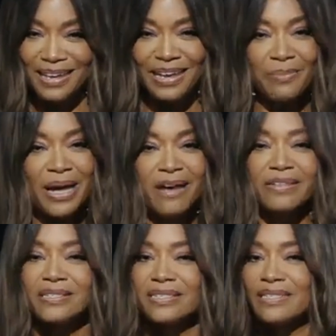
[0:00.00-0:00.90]
I'm
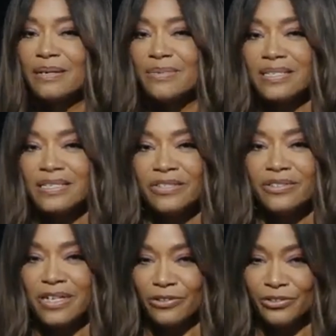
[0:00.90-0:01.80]
honored to accept this
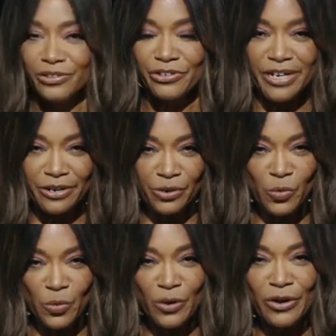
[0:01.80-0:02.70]
year's Culture Creator
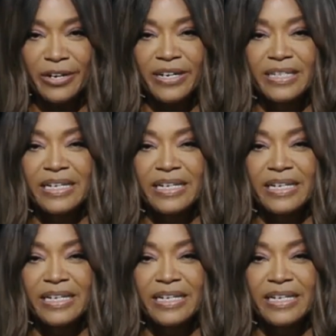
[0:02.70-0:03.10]
Award